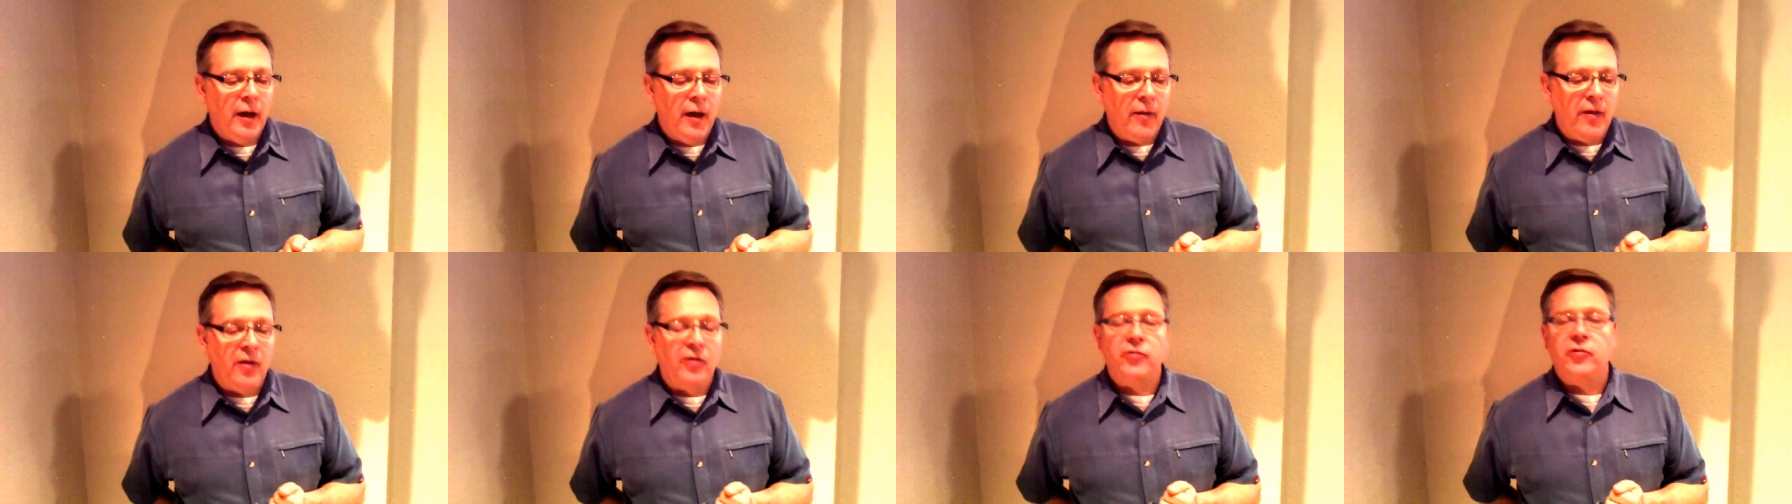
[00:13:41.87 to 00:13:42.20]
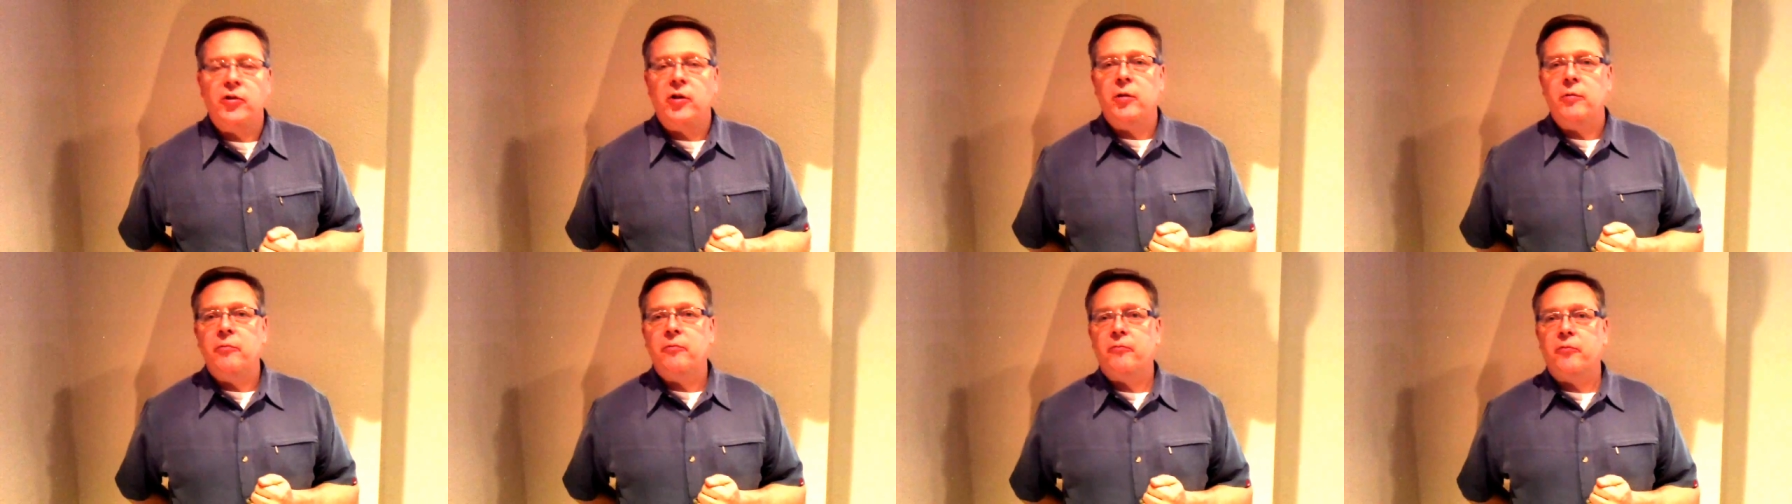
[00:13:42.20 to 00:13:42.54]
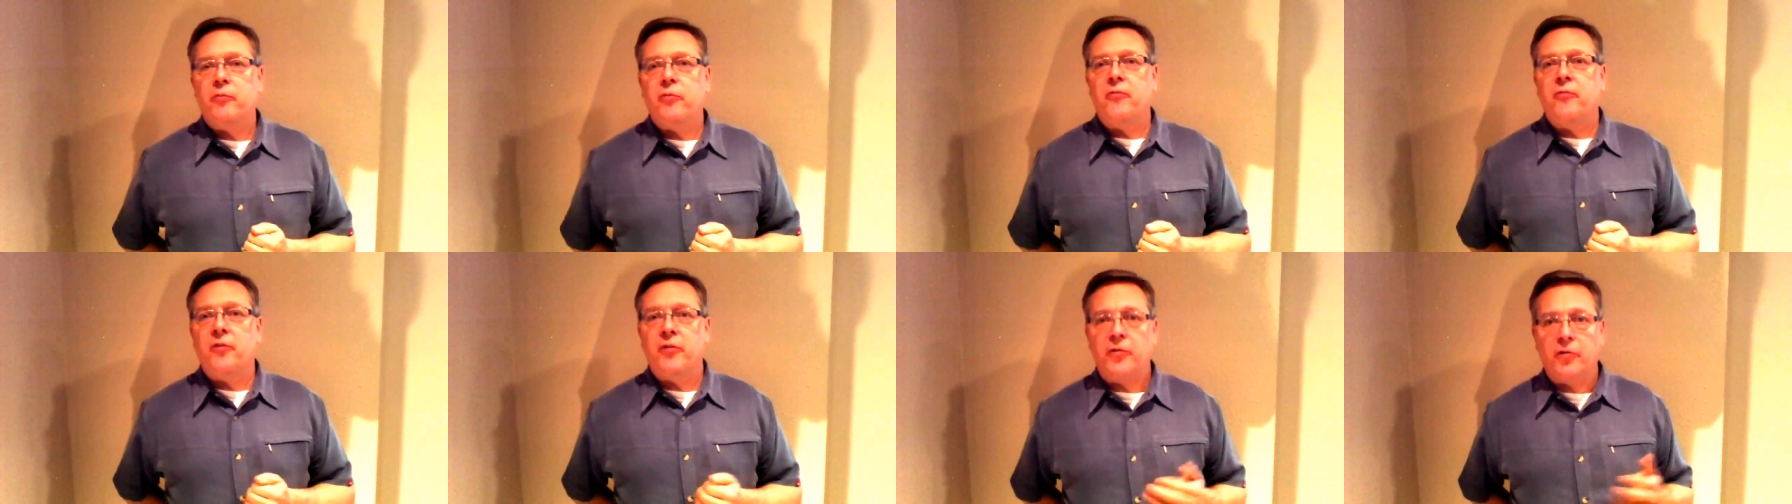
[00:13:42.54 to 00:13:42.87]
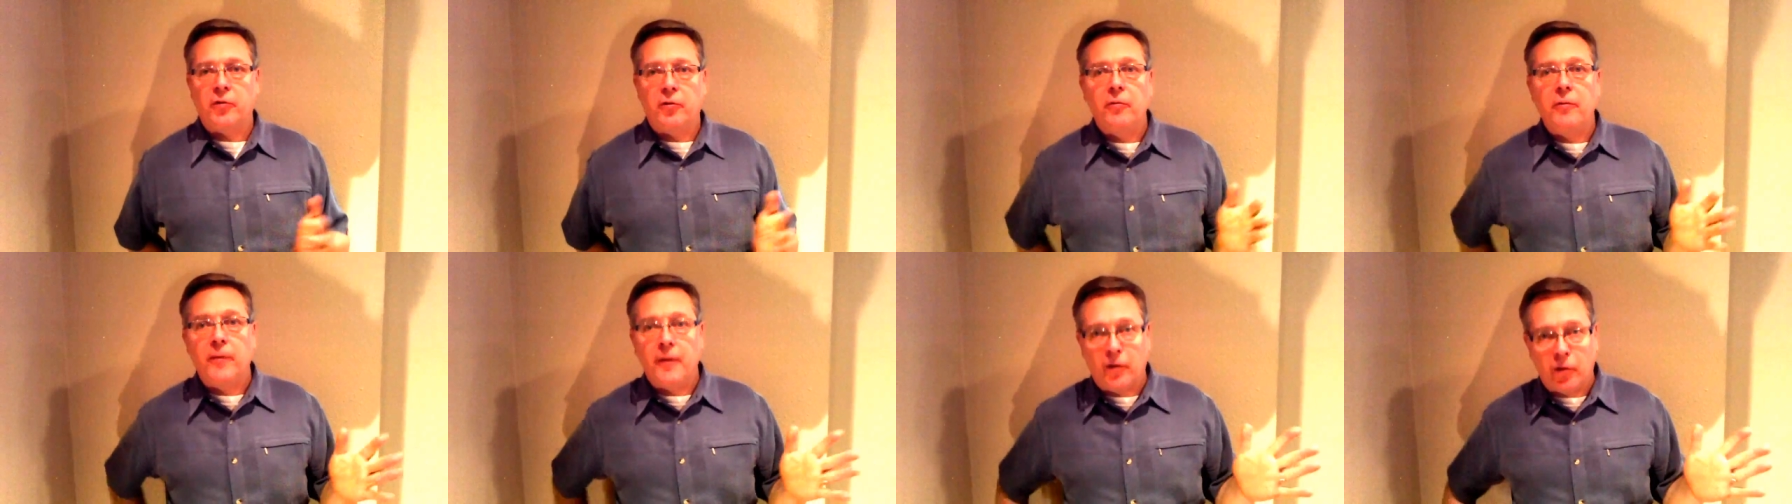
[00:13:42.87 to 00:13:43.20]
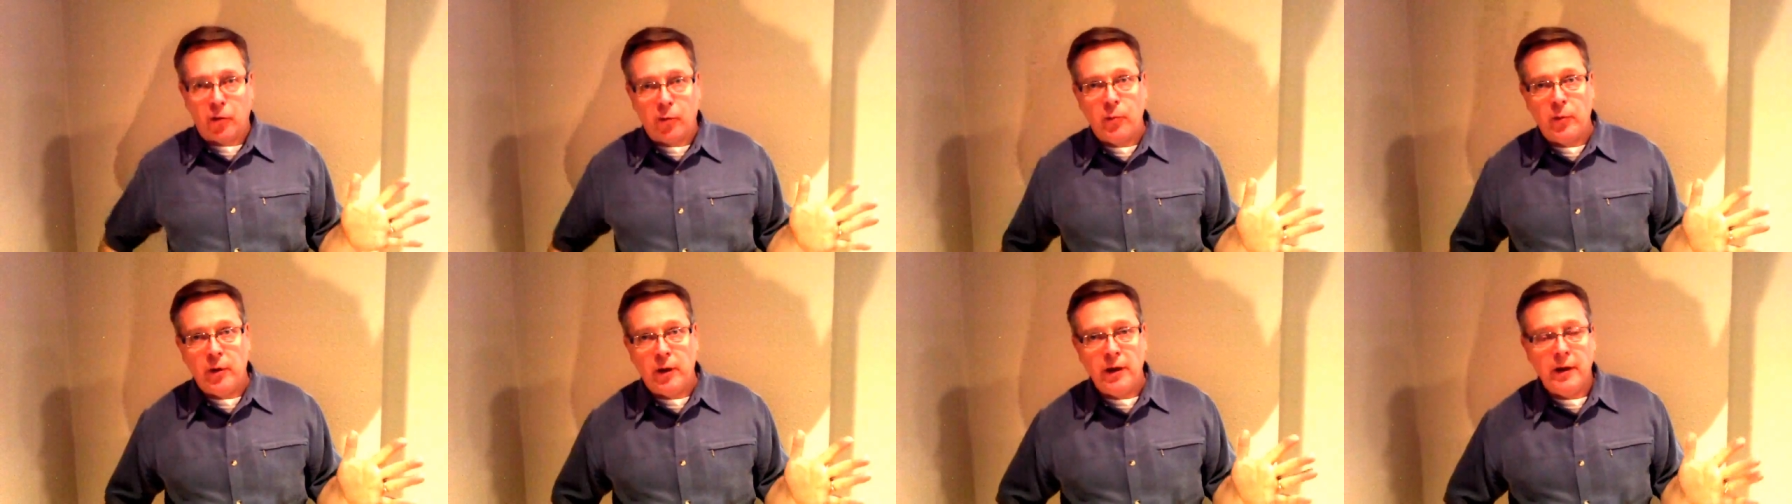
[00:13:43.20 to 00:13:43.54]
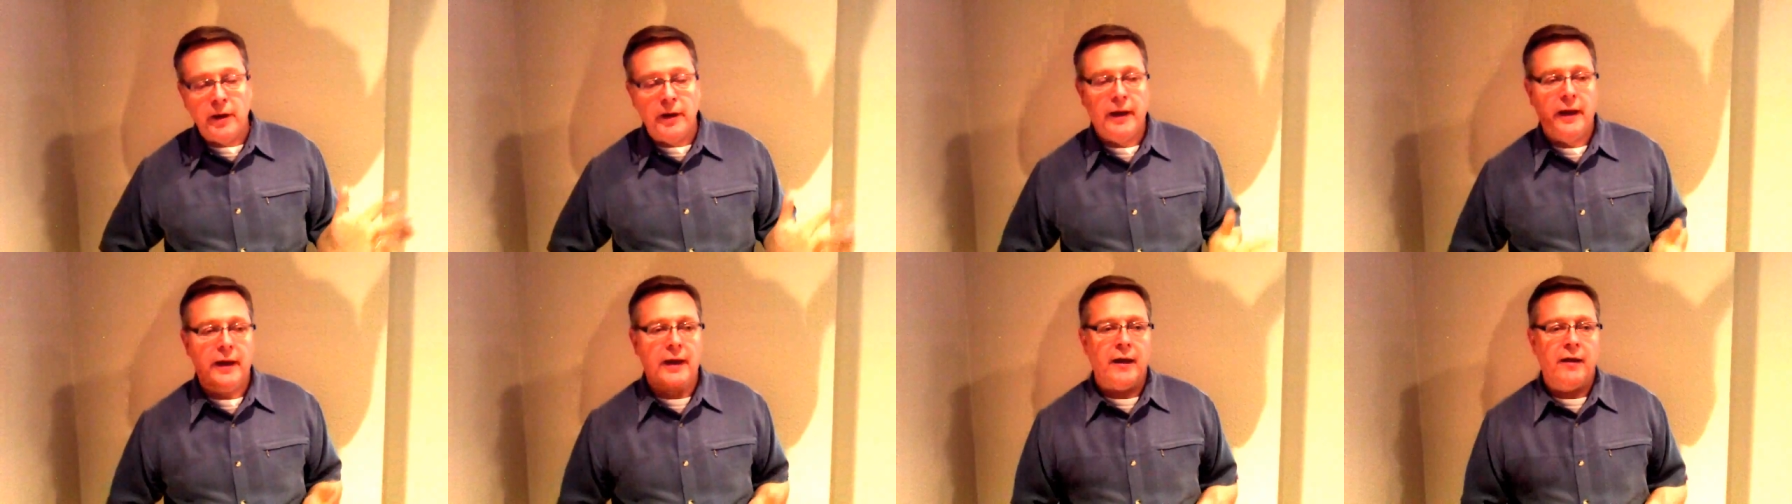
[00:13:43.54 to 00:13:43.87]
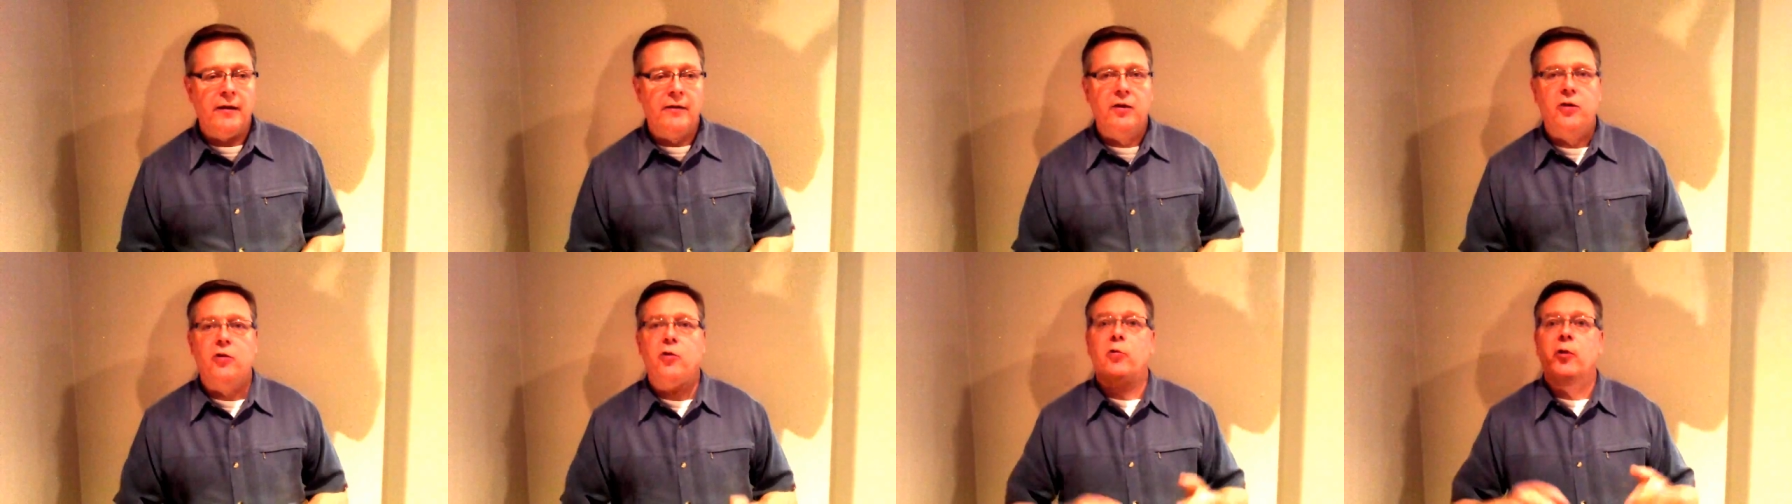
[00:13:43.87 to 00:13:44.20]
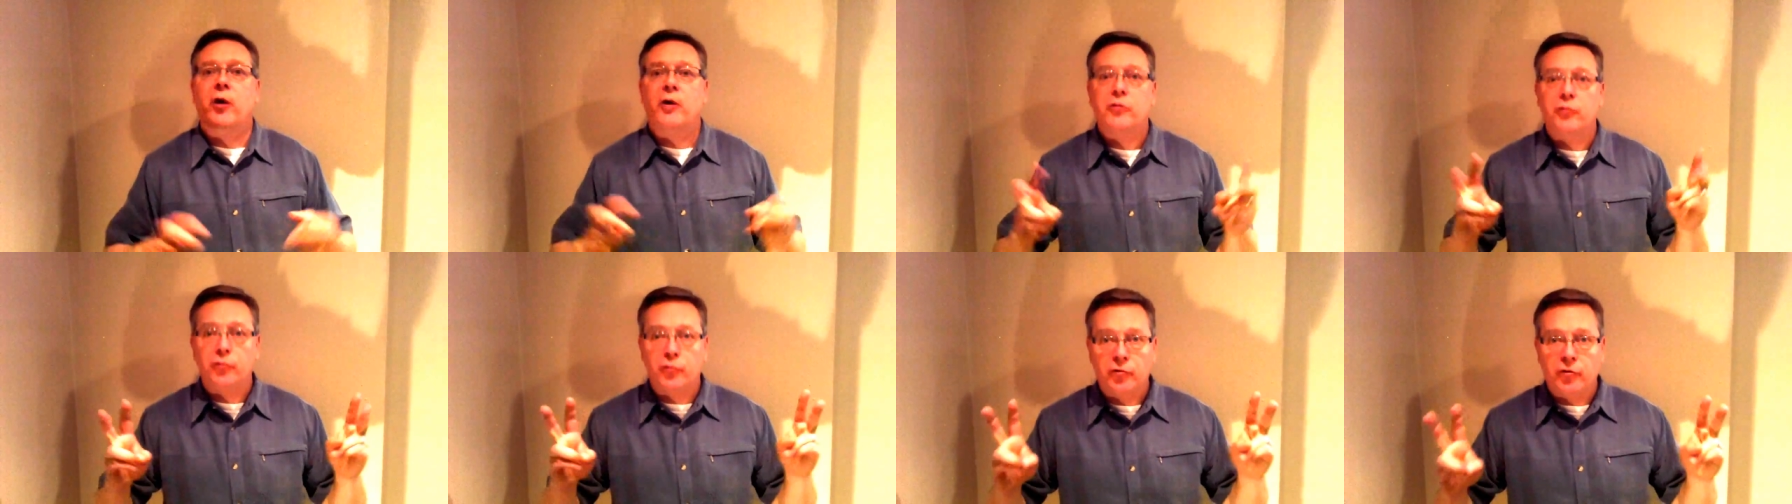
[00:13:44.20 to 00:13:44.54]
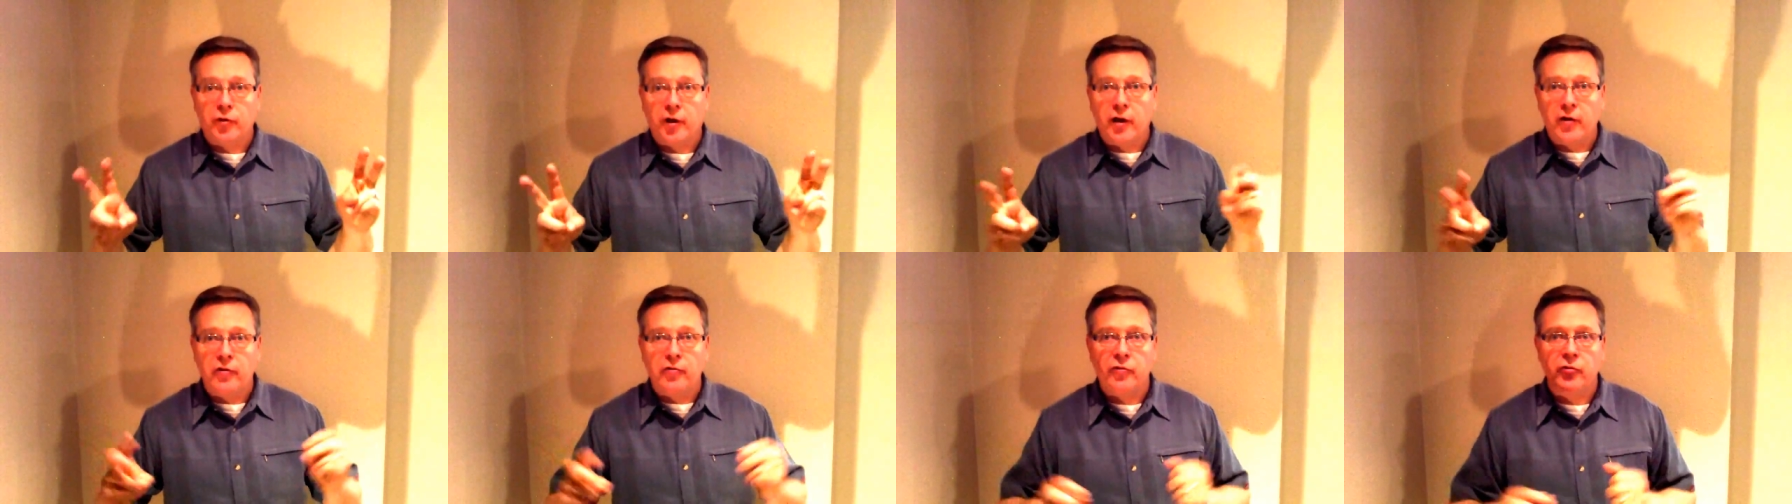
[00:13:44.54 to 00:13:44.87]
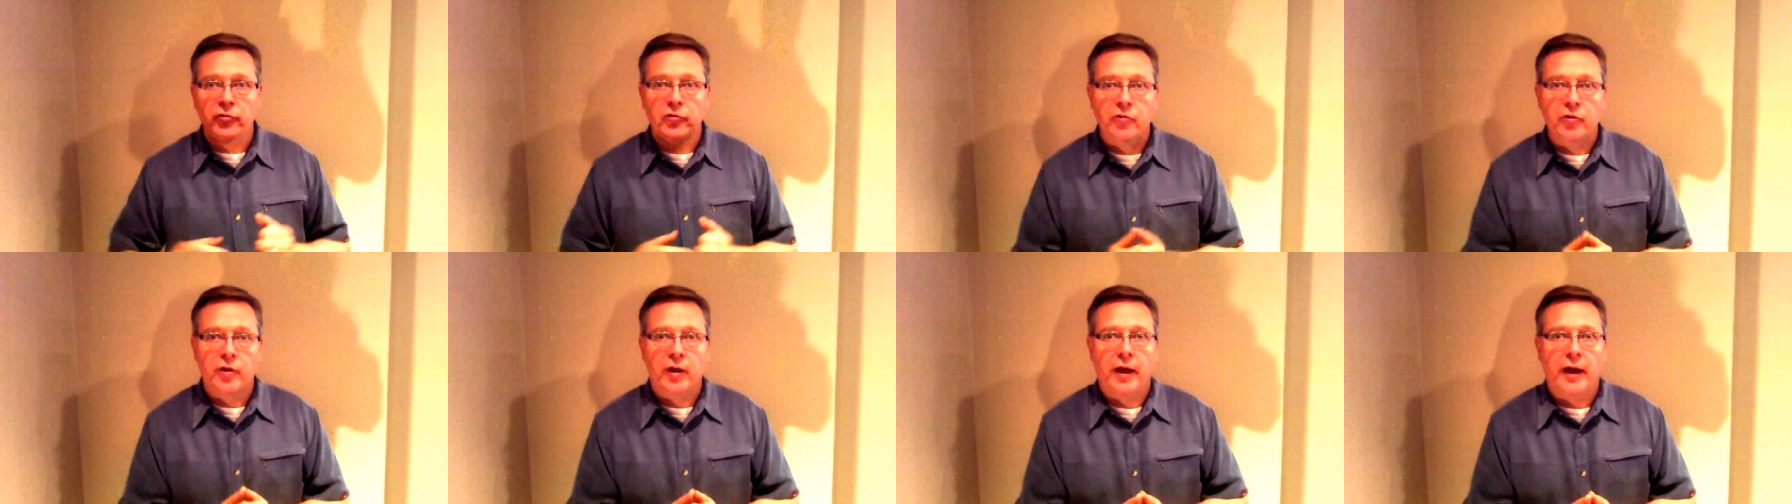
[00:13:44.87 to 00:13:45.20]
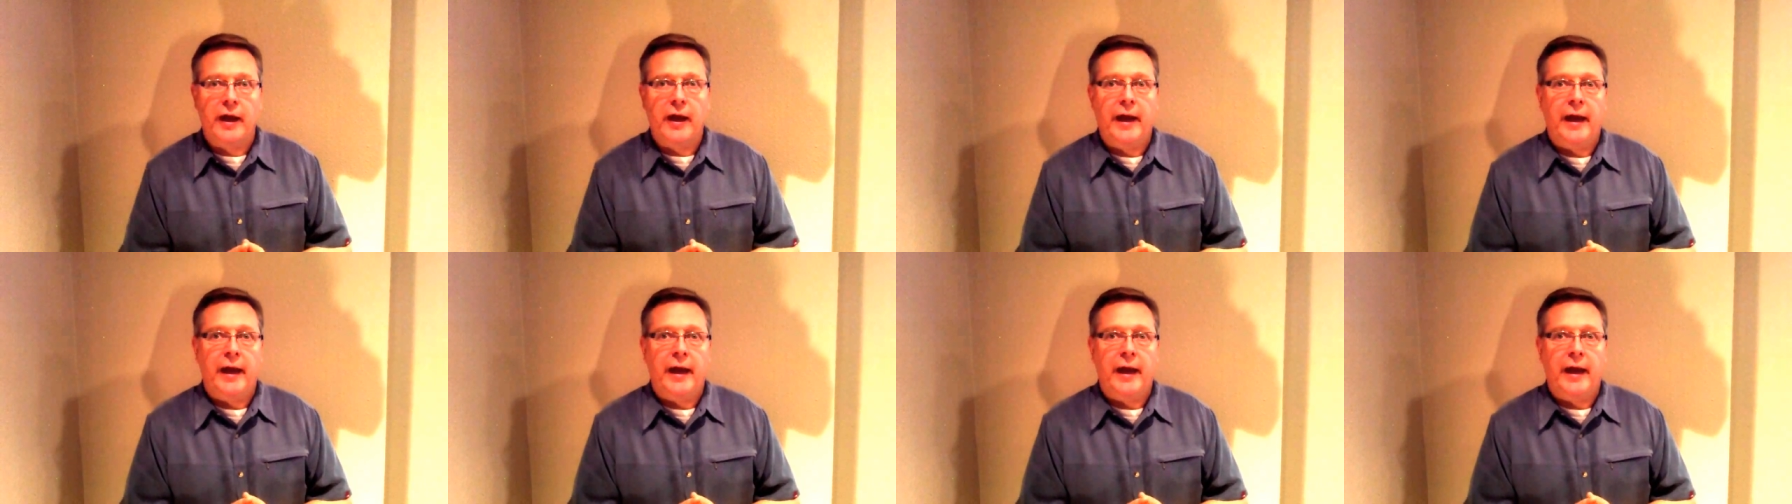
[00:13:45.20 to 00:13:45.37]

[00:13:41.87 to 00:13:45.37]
and they sent him for physical therapy to do exercises.